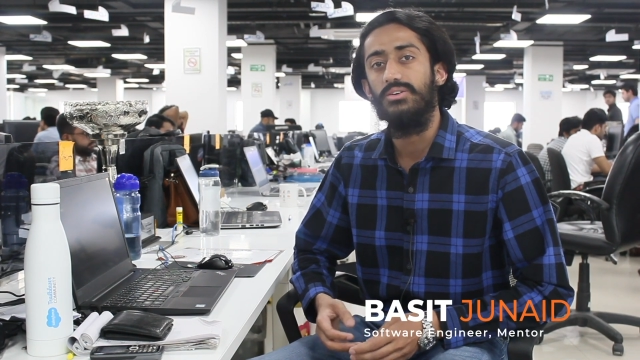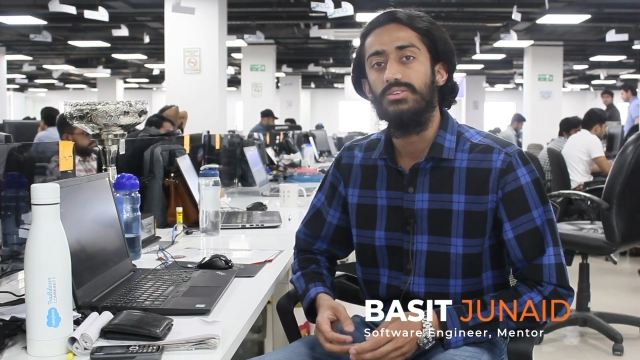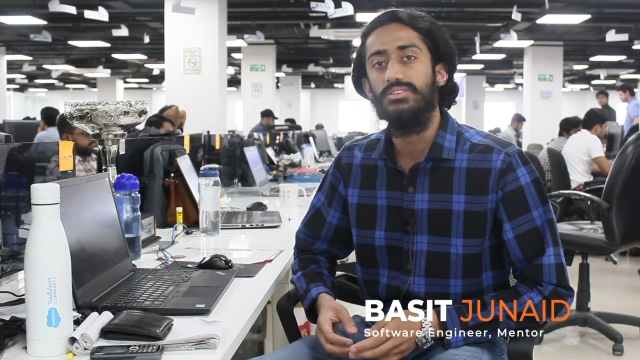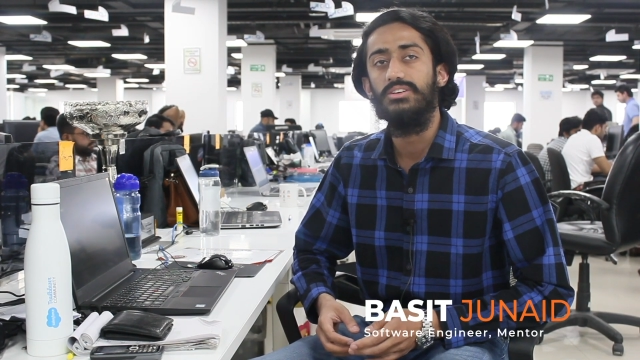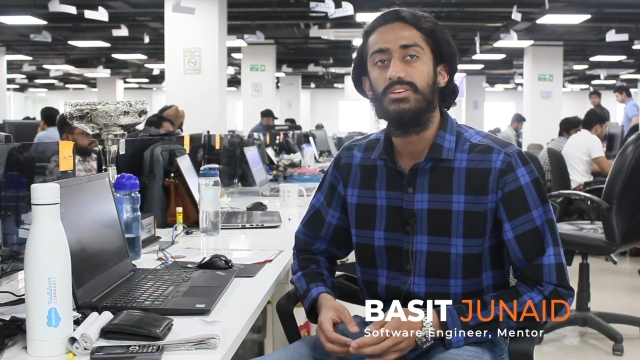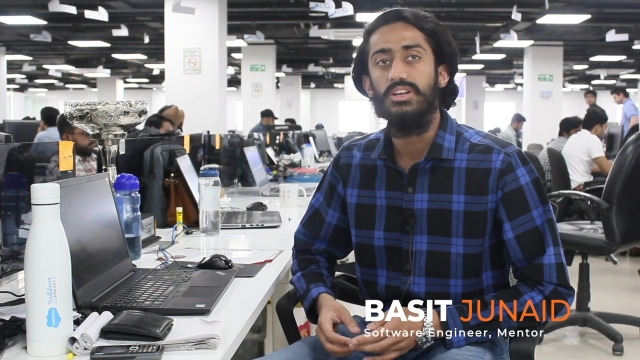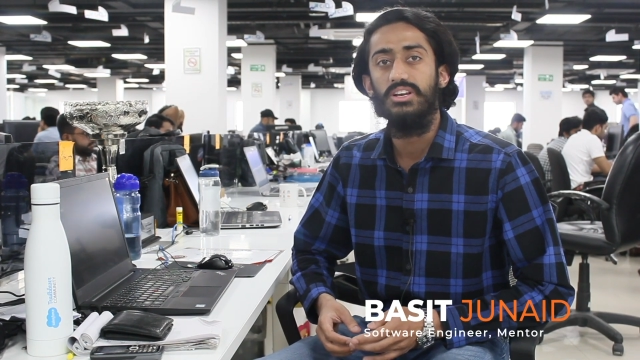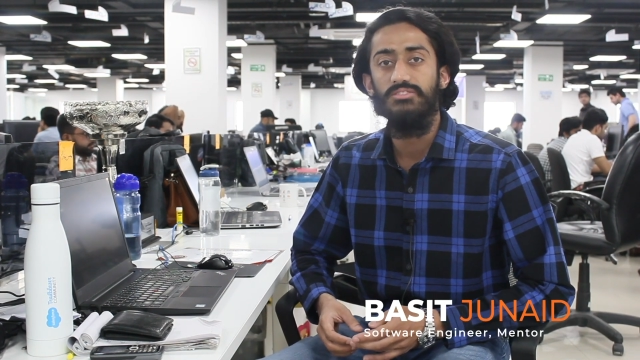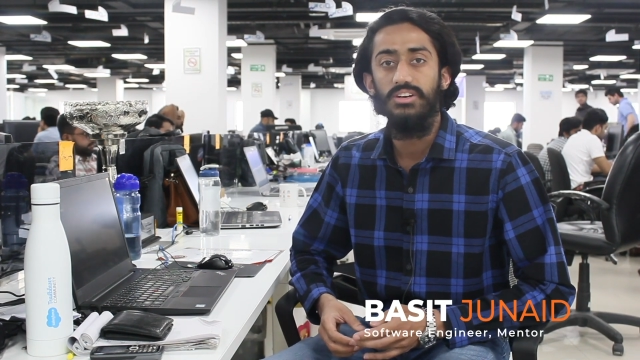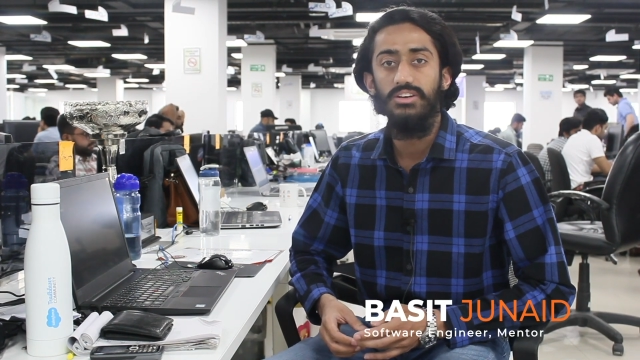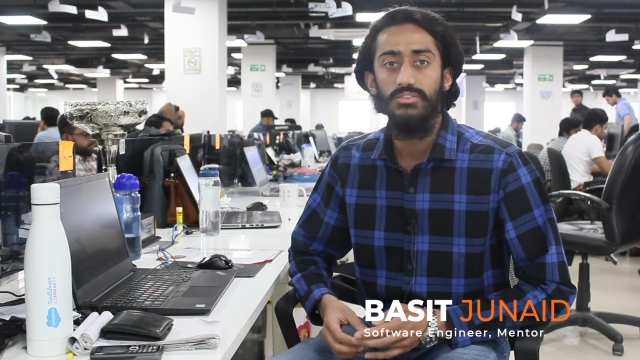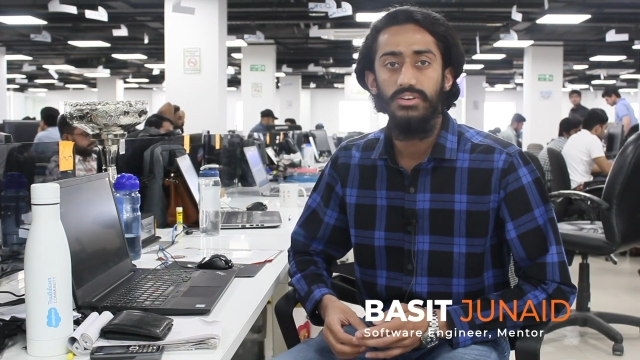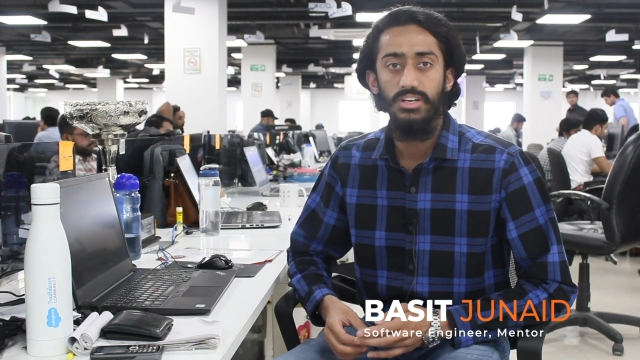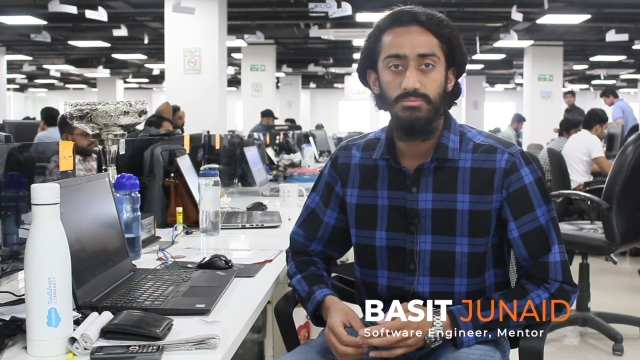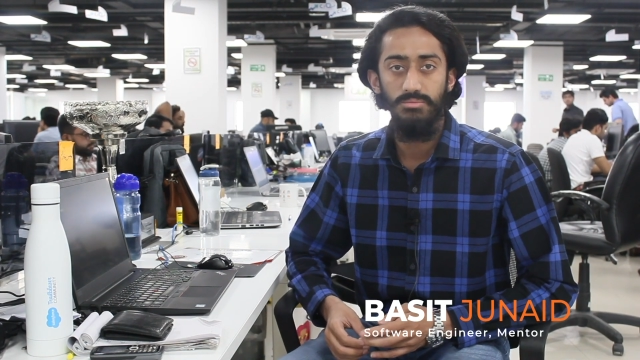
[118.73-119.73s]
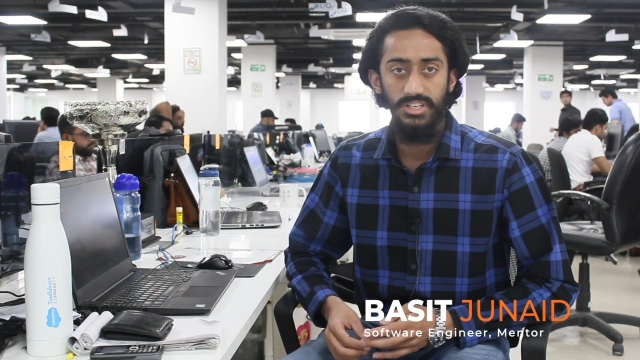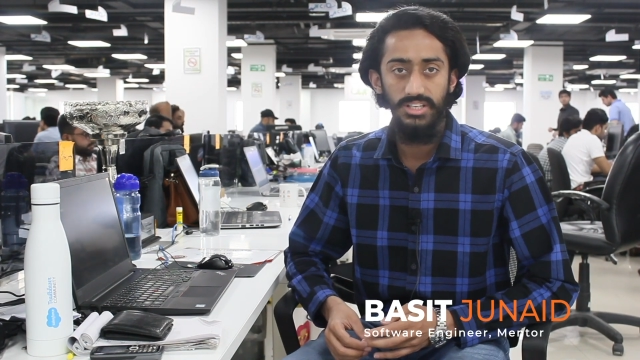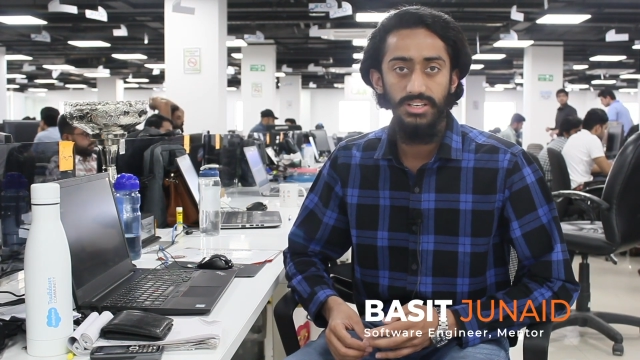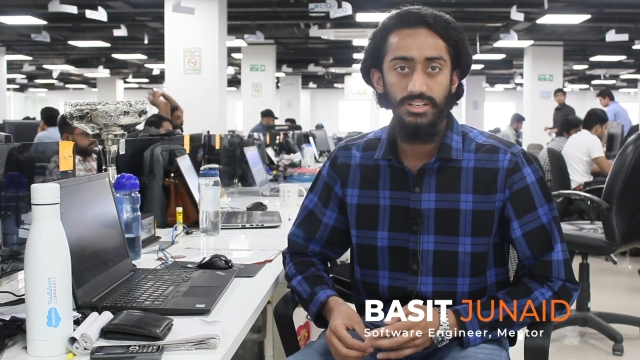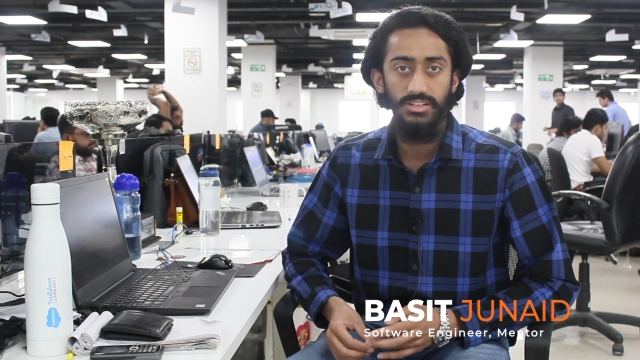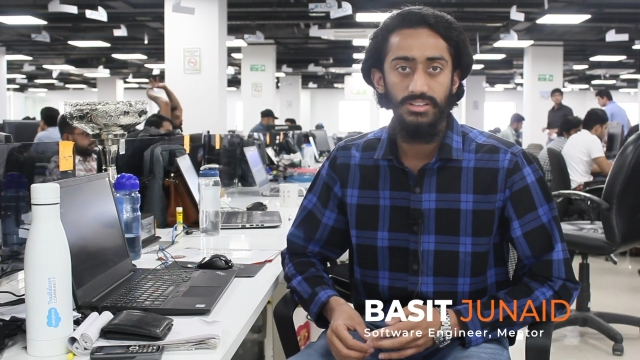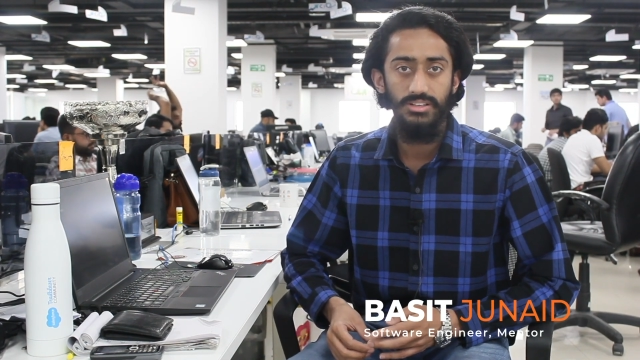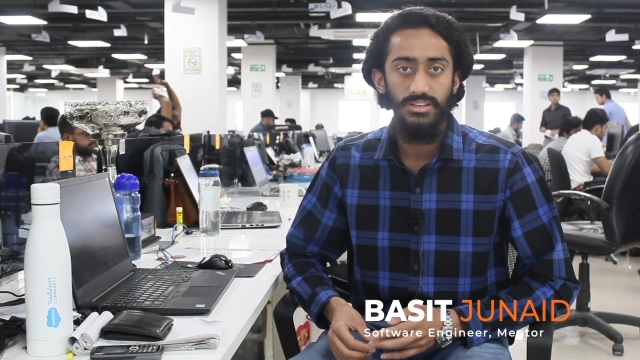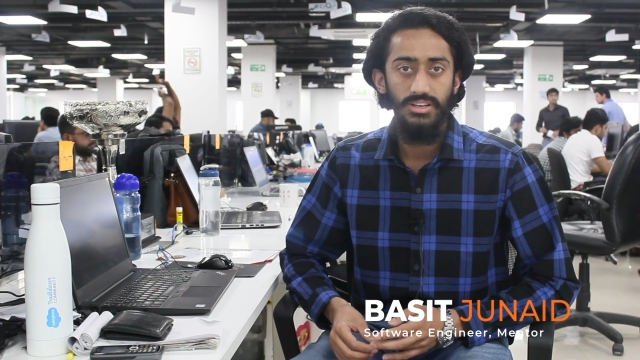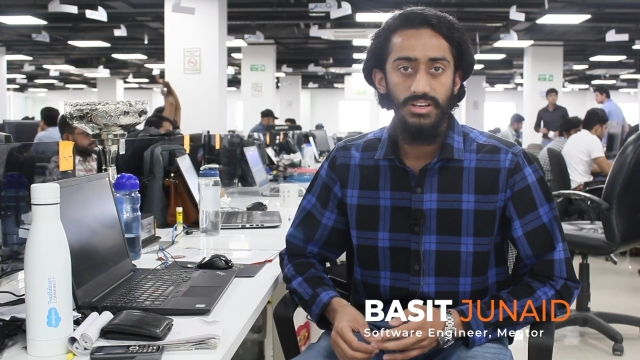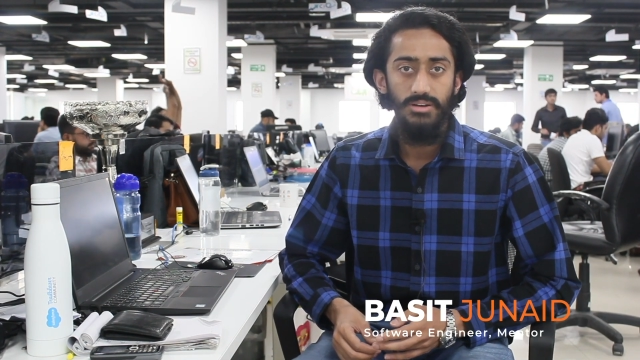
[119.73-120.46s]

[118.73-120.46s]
on the relevant reading material,